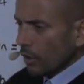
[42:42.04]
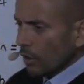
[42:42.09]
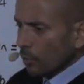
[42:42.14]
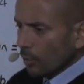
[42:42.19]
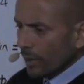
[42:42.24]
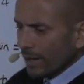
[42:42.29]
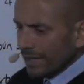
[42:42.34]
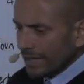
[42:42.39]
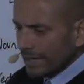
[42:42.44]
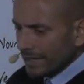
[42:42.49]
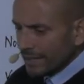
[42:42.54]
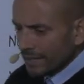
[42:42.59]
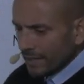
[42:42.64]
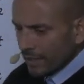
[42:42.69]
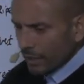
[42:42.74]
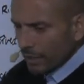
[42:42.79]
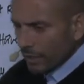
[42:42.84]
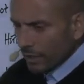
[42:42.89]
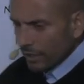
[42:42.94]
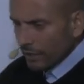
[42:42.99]
We
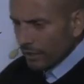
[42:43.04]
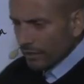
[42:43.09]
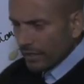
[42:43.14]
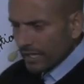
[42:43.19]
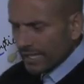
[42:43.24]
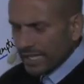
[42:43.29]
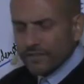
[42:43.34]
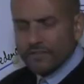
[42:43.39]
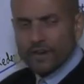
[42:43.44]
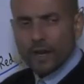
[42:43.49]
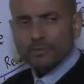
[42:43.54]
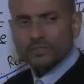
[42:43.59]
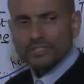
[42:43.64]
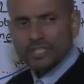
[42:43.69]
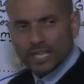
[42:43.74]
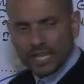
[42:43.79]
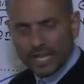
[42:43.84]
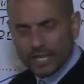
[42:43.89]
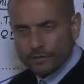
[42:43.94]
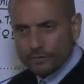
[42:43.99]
give up
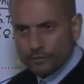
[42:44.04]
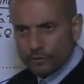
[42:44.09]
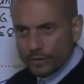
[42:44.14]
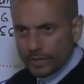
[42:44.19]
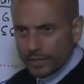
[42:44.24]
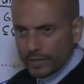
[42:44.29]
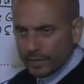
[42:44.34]
slavery.